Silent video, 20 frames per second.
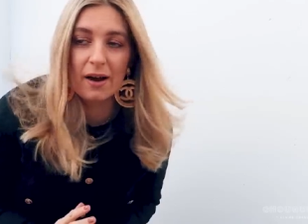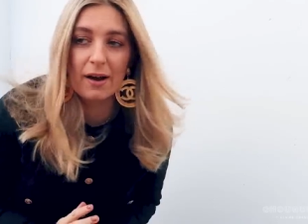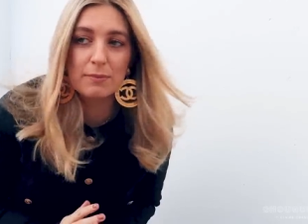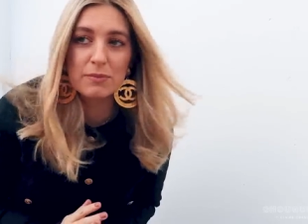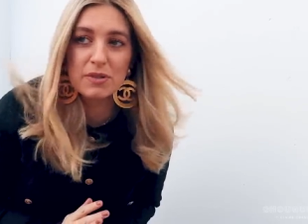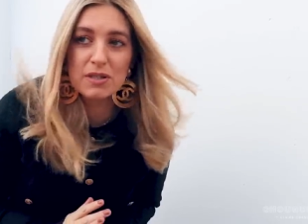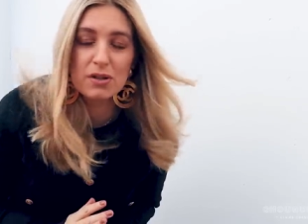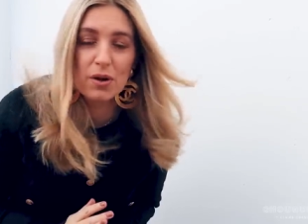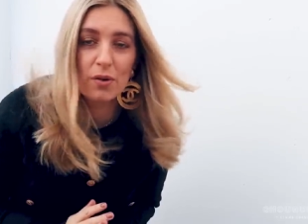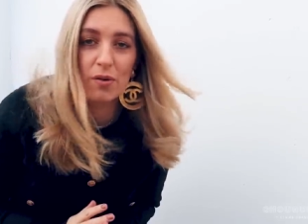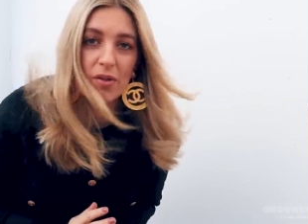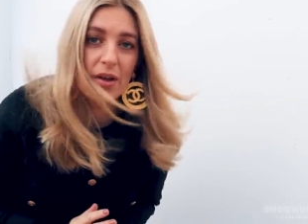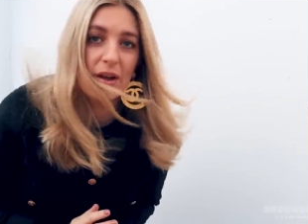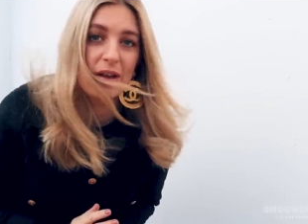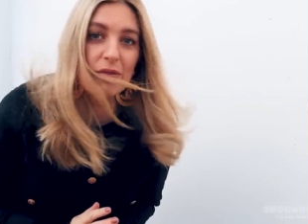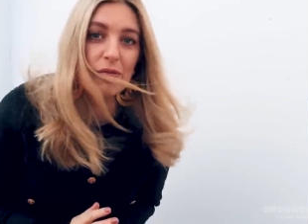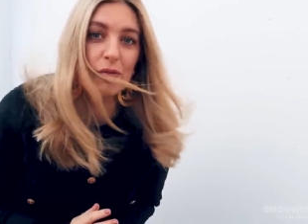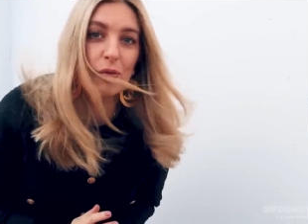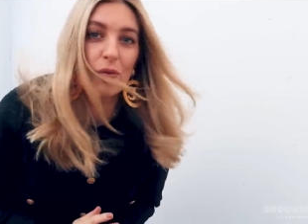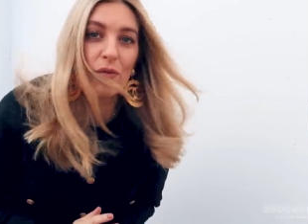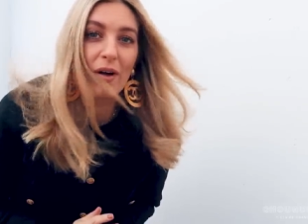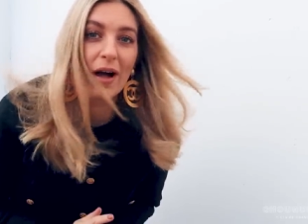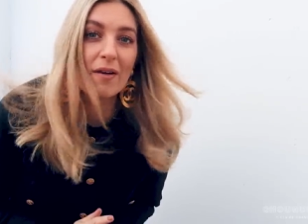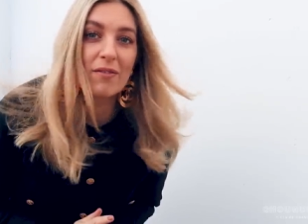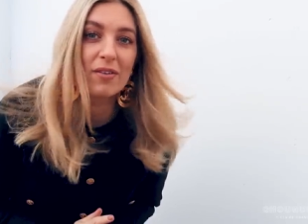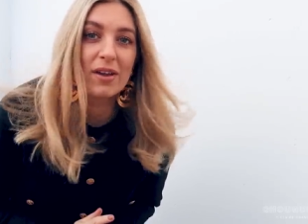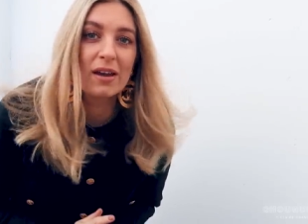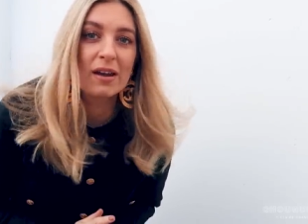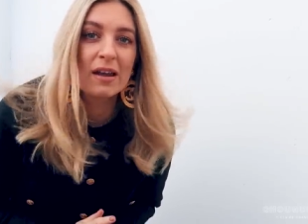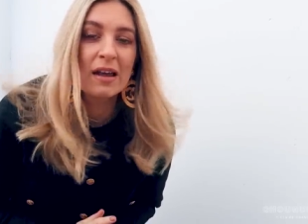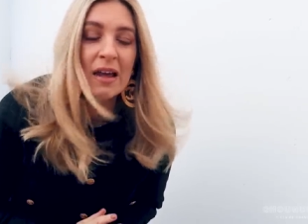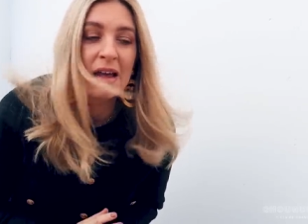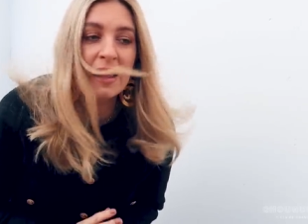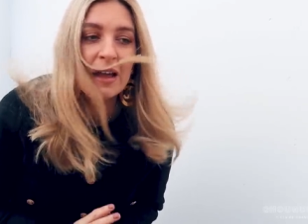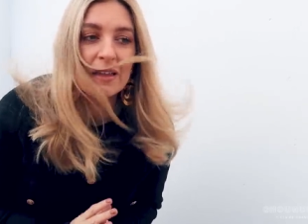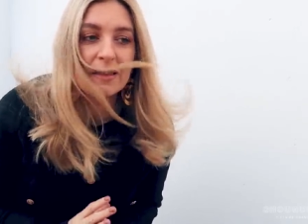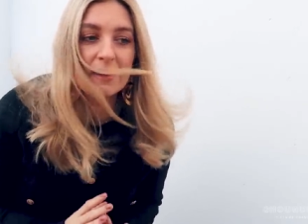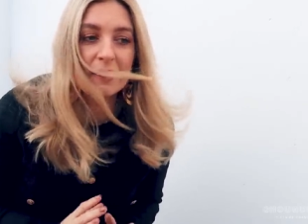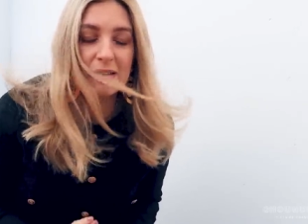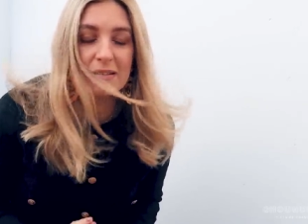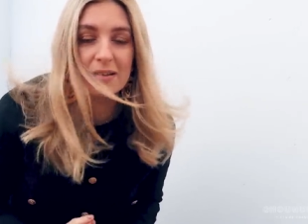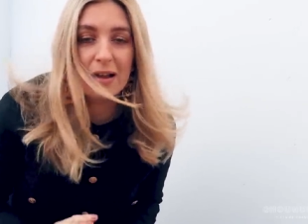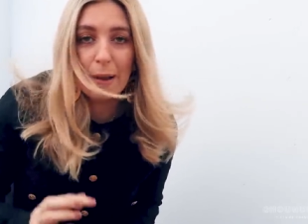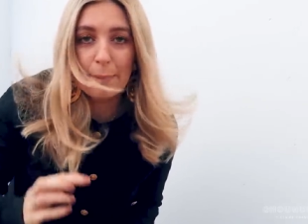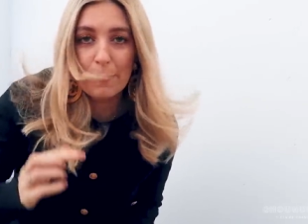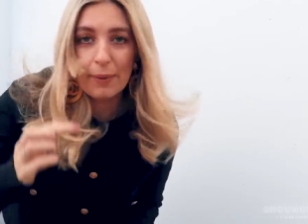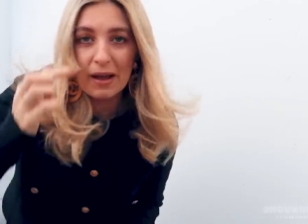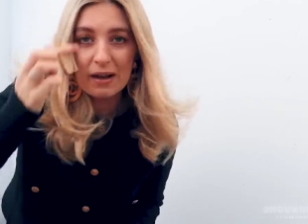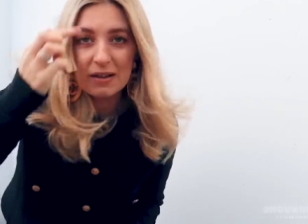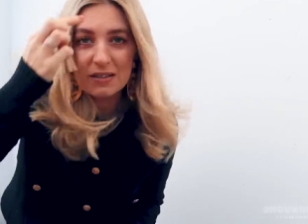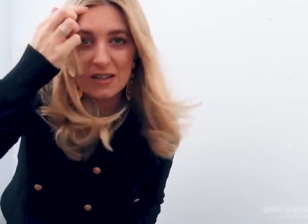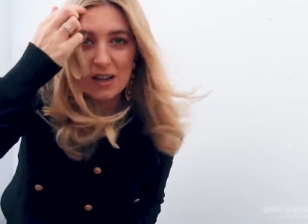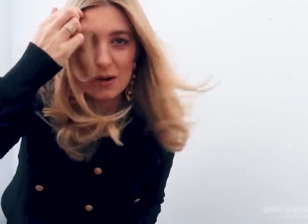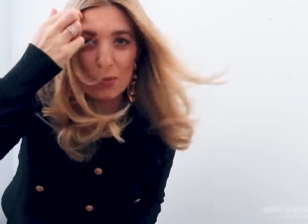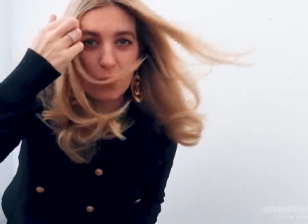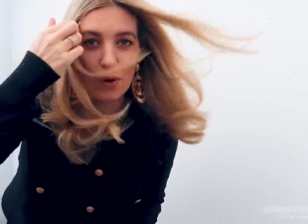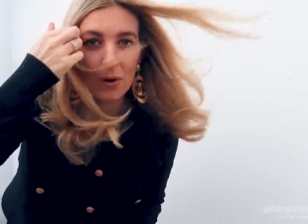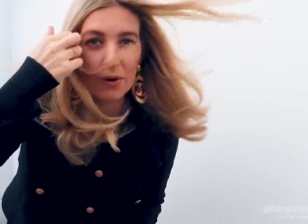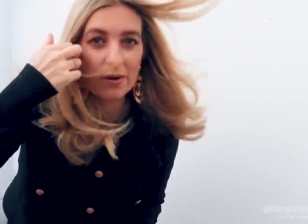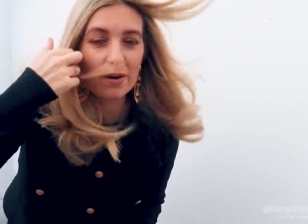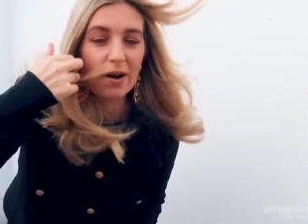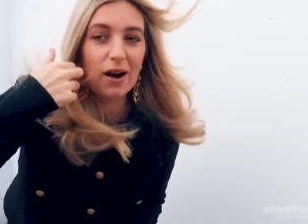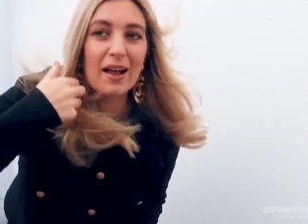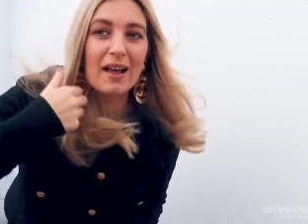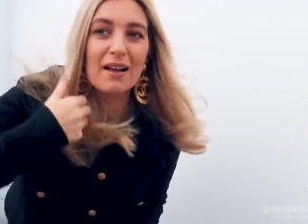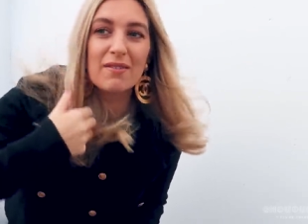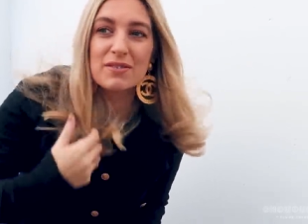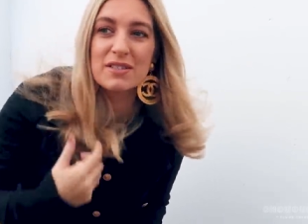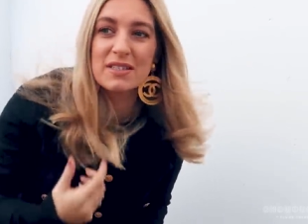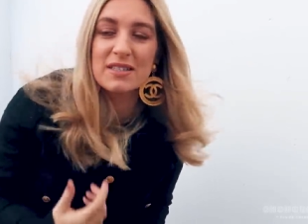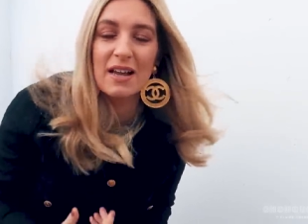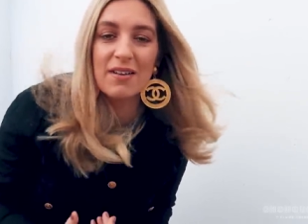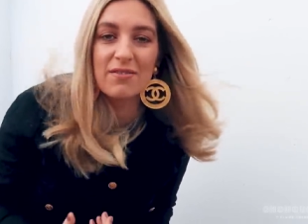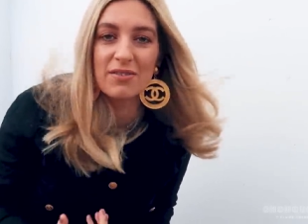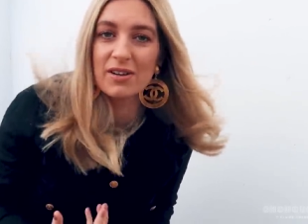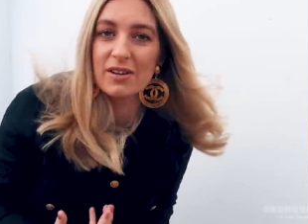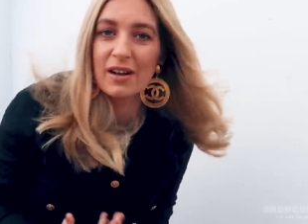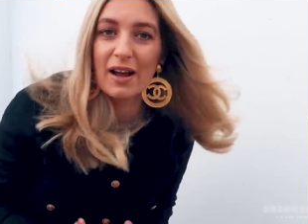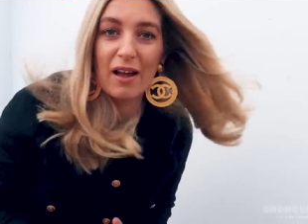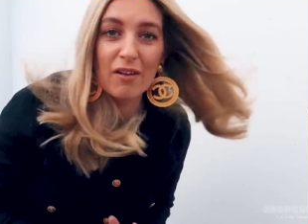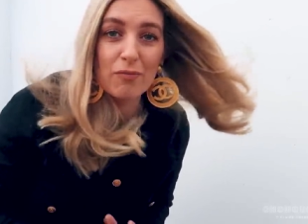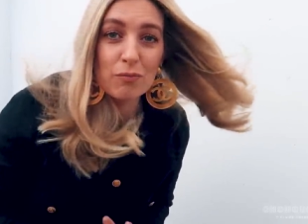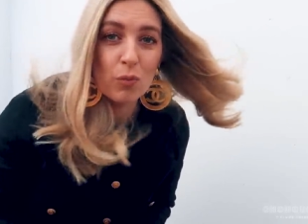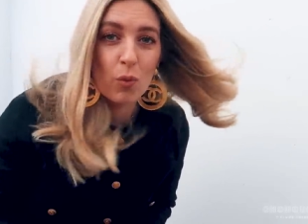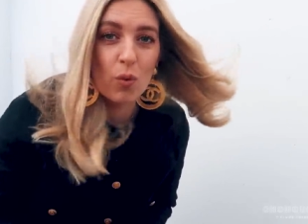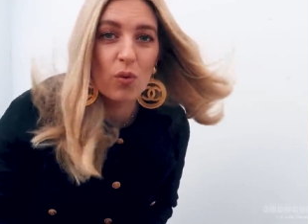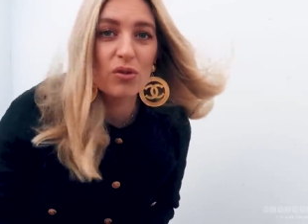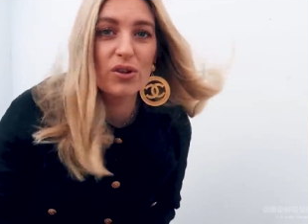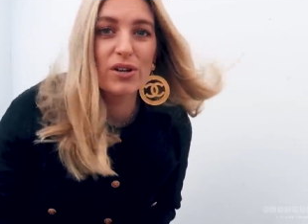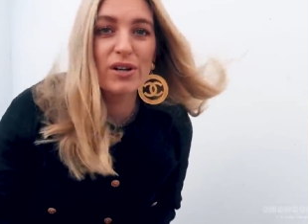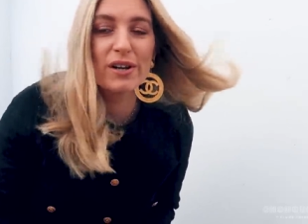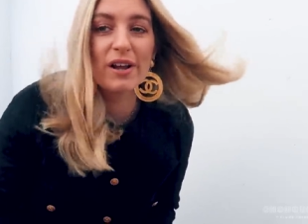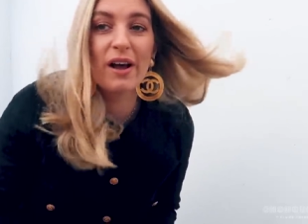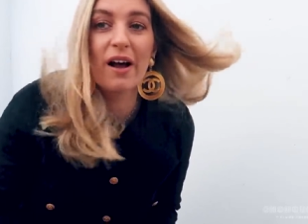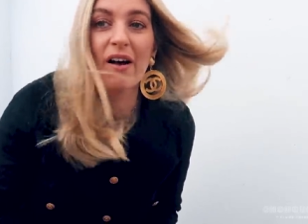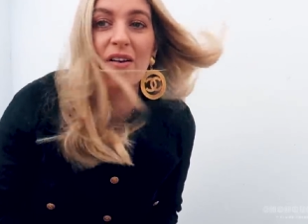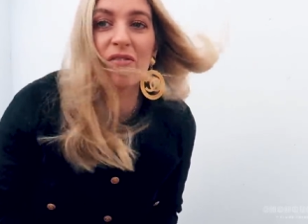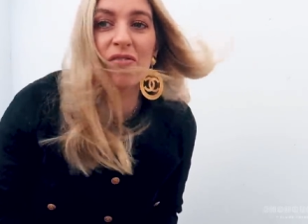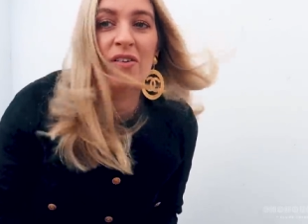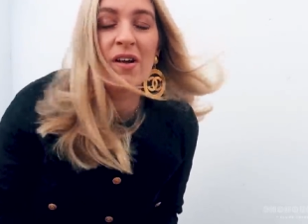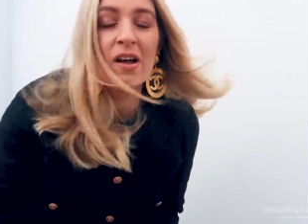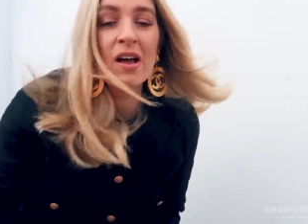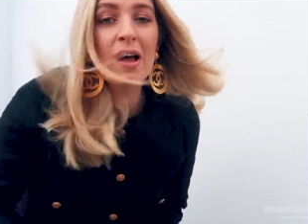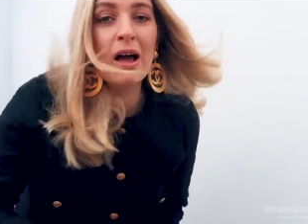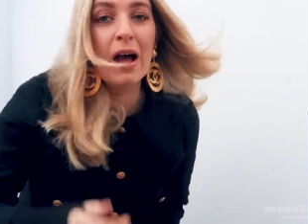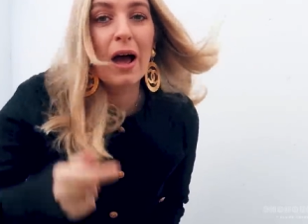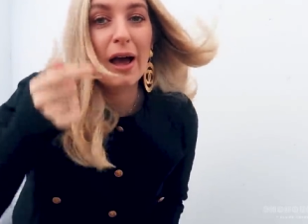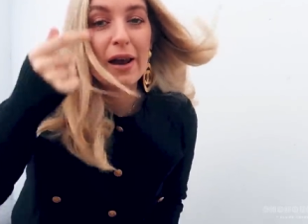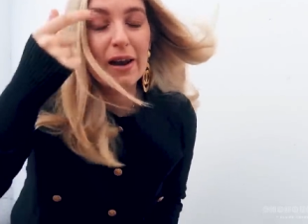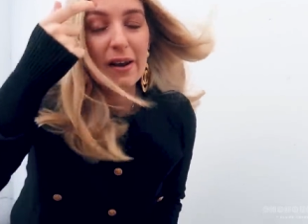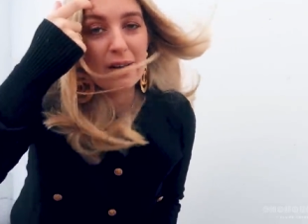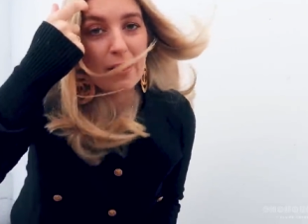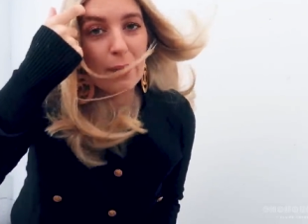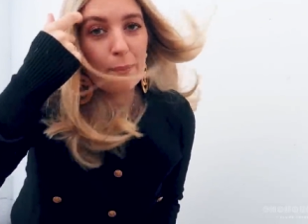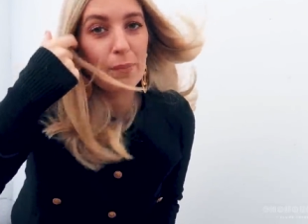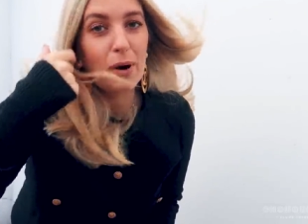I'm so thankful for having the exact bags I want. I have 7, I have more than enough. And